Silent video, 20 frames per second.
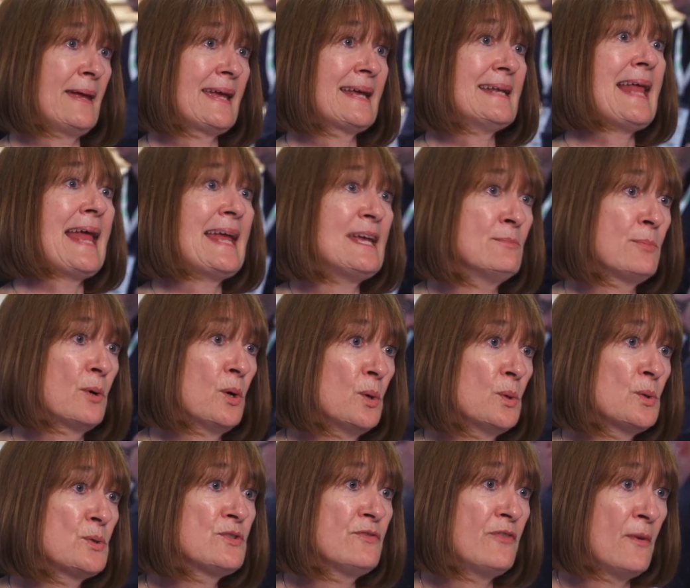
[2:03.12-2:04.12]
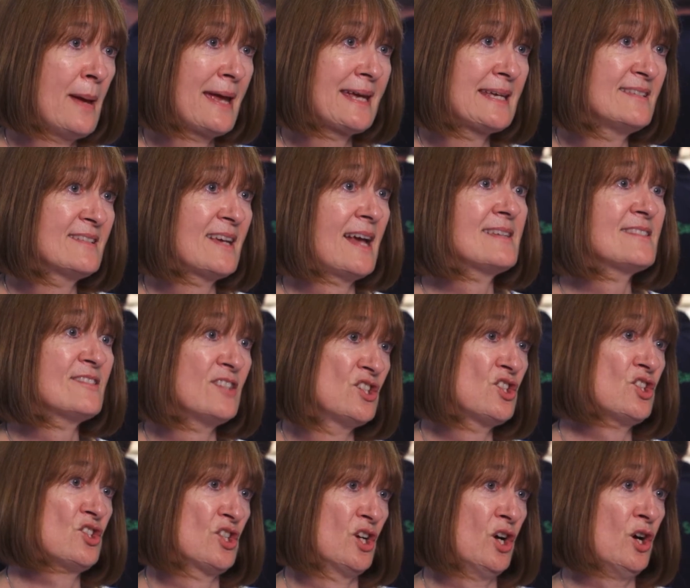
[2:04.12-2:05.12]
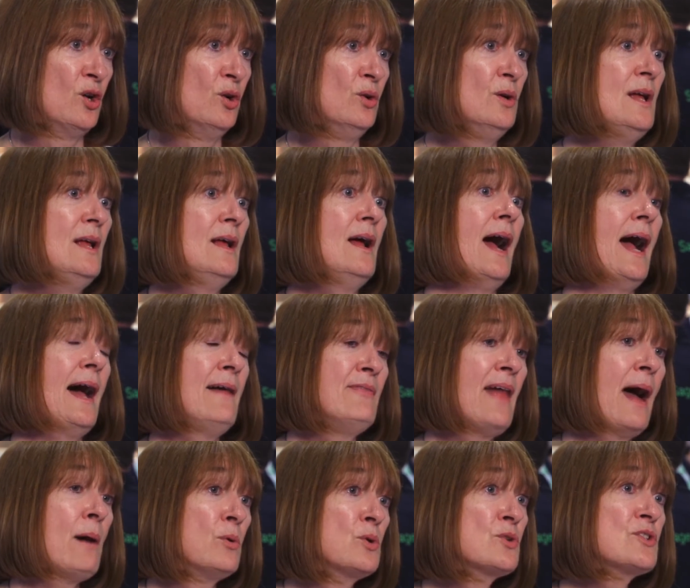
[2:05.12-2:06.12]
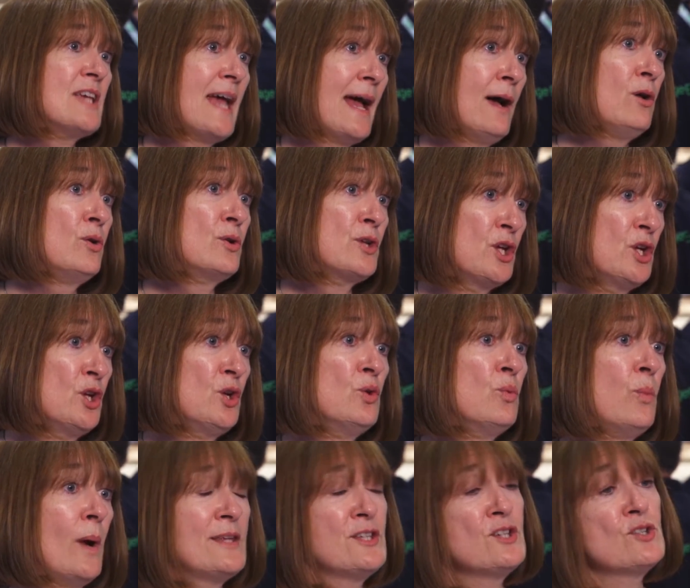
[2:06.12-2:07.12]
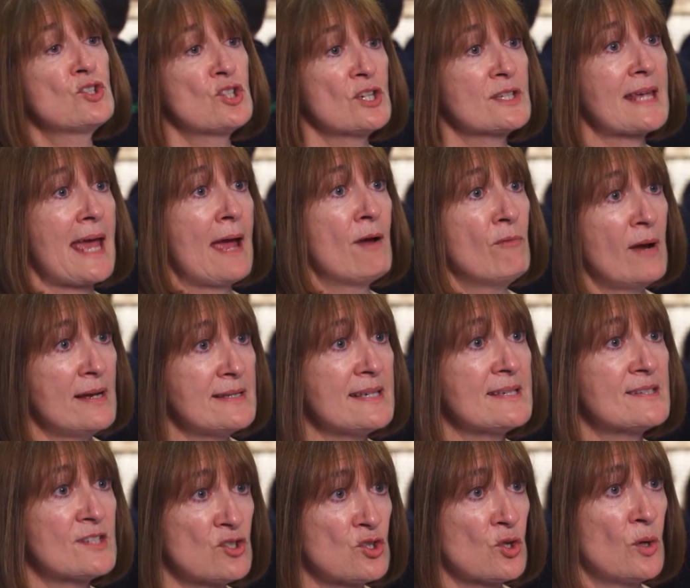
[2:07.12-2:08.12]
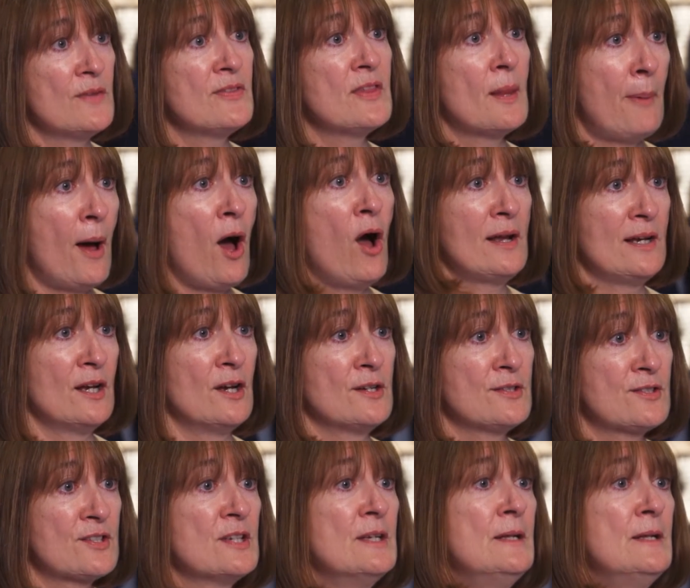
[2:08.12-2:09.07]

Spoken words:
be enabled for Making Tax Digital, and that will tell you when you should get ready to join the pilot.